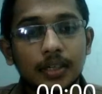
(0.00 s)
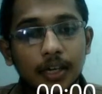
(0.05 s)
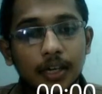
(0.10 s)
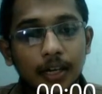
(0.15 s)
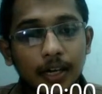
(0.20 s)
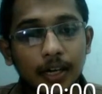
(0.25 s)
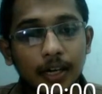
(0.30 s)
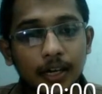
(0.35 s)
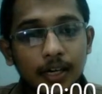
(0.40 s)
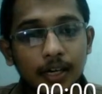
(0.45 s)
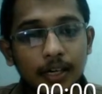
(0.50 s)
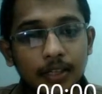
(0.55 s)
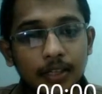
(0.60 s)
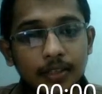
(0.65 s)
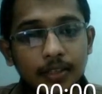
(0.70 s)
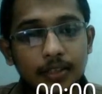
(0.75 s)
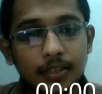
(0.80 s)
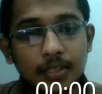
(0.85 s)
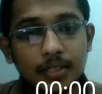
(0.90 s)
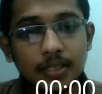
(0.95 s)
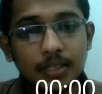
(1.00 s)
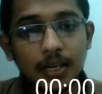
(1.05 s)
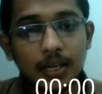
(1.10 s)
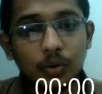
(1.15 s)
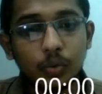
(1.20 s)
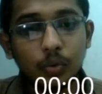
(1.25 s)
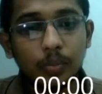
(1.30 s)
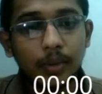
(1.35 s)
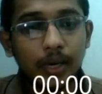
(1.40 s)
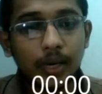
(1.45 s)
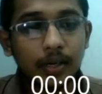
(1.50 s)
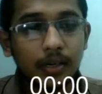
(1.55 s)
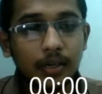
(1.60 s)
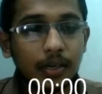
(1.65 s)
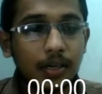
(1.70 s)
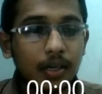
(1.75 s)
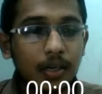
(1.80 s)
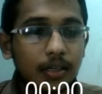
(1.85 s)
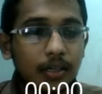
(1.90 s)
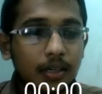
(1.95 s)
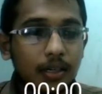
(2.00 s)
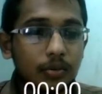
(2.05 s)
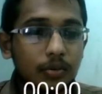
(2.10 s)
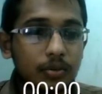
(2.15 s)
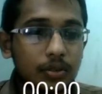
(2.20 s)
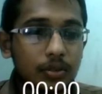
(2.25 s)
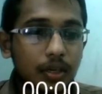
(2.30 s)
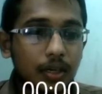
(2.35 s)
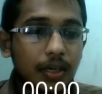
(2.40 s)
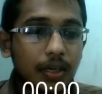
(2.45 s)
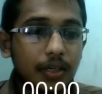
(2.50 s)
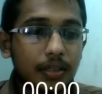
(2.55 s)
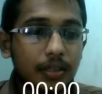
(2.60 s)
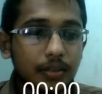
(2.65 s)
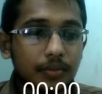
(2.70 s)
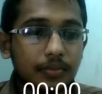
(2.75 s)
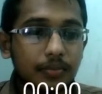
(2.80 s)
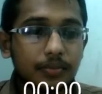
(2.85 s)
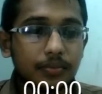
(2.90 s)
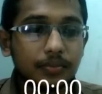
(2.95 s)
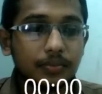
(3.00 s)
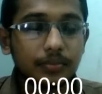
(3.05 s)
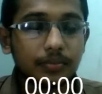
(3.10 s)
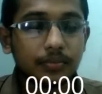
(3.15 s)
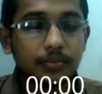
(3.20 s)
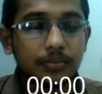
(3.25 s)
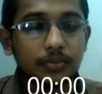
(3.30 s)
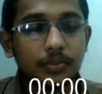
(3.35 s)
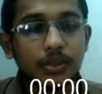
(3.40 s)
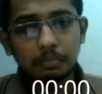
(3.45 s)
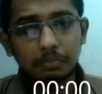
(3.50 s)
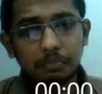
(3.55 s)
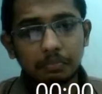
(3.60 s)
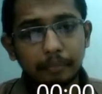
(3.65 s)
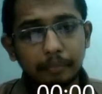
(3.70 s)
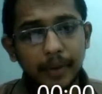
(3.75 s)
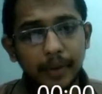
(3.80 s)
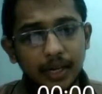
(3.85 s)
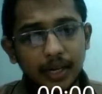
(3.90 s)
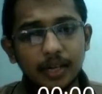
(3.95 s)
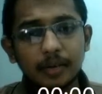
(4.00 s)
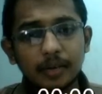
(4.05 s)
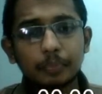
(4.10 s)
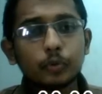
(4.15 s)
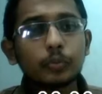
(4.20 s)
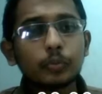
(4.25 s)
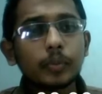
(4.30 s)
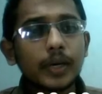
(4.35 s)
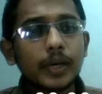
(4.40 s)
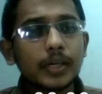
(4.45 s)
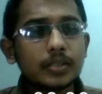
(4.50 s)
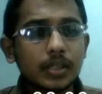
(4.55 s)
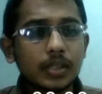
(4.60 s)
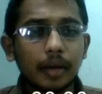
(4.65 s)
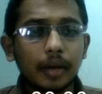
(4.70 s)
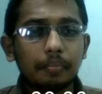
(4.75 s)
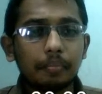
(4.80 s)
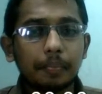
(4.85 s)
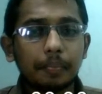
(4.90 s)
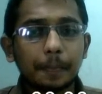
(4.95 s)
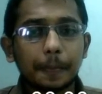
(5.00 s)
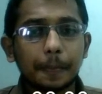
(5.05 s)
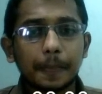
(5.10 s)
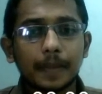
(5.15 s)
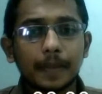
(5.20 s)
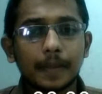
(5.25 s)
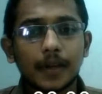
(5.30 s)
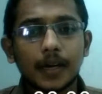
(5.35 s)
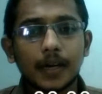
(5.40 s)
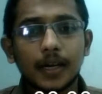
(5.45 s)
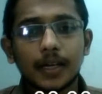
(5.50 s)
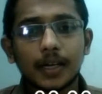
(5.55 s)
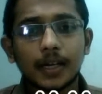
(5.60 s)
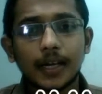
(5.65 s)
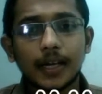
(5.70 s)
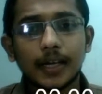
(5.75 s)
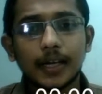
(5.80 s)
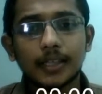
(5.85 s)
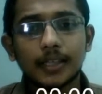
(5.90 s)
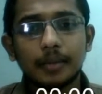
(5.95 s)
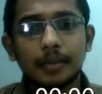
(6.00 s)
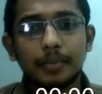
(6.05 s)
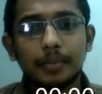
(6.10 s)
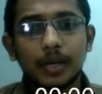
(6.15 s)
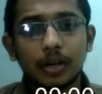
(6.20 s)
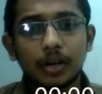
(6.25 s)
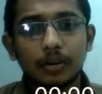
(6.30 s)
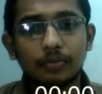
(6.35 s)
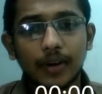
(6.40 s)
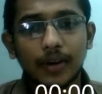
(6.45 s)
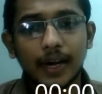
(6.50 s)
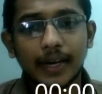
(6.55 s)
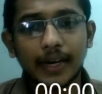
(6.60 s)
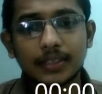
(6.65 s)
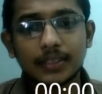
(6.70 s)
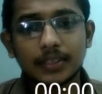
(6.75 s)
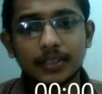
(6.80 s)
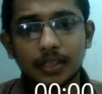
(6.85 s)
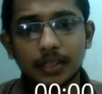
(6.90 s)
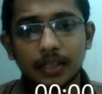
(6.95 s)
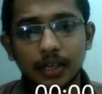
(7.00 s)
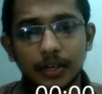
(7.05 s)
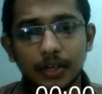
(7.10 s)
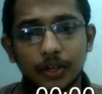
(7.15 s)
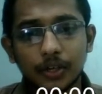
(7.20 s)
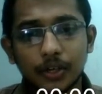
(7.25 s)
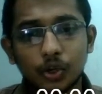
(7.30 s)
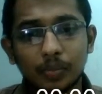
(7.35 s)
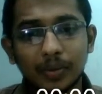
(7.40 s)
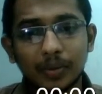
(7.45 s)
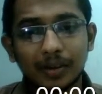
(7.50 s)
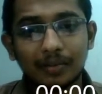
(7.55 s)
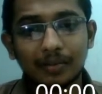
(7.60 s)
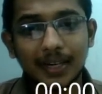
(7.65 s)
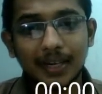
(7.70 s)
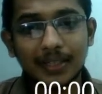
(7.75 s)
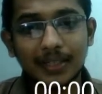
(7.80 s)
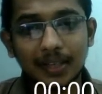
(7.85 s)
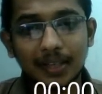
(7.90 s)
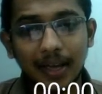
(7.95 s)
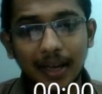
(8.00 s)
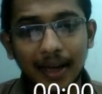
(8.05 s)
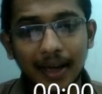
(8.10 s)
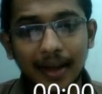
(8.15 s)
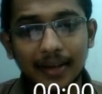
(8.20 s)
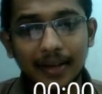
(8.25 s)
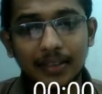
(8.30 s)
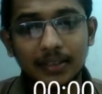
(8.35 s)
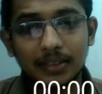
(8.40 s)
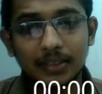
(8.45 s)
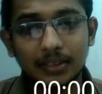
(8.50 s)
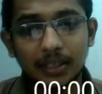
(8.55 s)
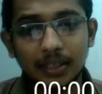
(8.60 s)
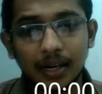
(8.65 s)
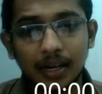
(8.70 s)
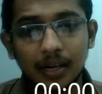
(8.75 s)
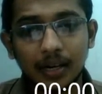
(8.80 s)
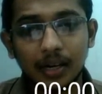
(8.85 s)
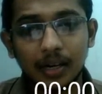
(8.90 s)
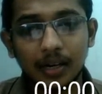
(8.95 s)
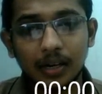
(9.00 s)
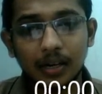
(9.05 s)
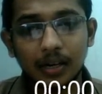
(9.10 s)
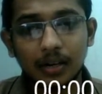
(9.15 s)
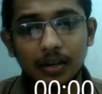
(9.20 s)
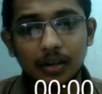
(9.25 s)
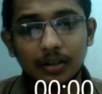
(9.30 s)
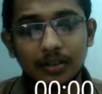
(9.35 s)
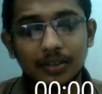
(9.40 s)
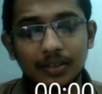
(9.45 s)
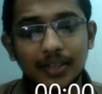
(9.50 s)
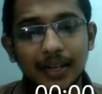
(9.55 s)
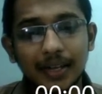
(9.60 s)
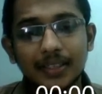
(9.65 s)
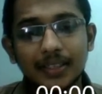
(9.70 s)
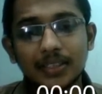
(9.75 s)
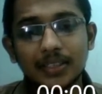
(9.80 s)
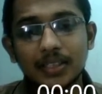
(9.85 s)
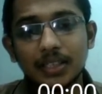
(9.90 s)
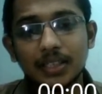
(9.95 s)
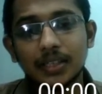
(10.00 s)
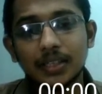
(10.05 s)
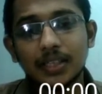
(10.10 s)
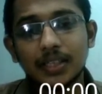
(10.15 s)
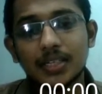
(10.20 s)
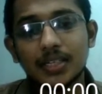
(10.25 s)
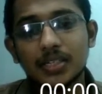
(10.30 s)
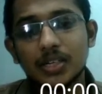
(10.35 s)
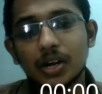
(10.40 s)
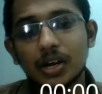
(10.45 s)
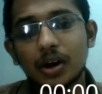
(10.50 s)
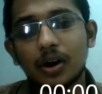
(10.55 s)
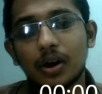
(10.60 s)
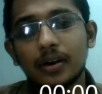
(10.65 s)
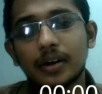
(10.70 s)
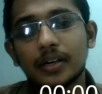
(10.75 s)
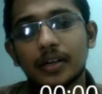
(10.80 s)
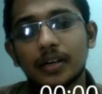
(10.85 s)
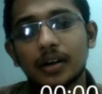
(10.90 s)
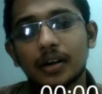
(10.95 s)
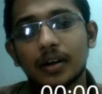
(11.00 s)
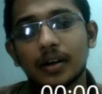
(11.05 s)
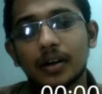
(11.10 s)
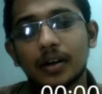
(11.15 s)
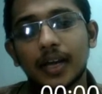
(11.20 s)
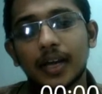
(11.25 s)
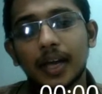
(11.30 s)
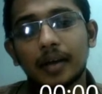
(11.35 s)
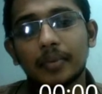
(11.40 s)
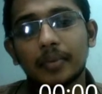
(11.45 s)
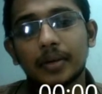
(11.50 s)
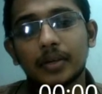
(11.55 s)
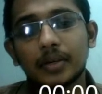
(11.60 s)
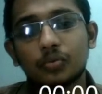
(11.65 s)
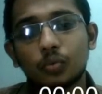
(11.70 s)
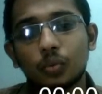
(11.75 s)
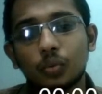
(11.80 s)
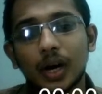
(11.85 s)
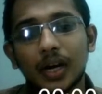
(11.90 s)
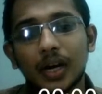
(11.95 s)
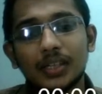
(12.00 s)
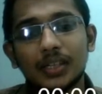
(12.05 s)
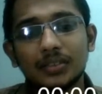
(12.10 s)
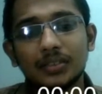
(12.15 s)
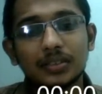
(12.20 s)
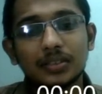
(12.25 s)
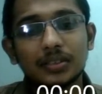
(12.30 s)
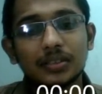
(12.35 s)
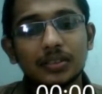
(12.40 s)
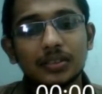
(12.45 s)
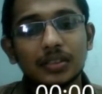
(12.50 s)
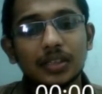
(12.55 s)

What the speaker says: And this is how Magna Carta looks like. Many improvements came, like the Bill of Rights, Human Rights Act, and that is, these laws did not came at once.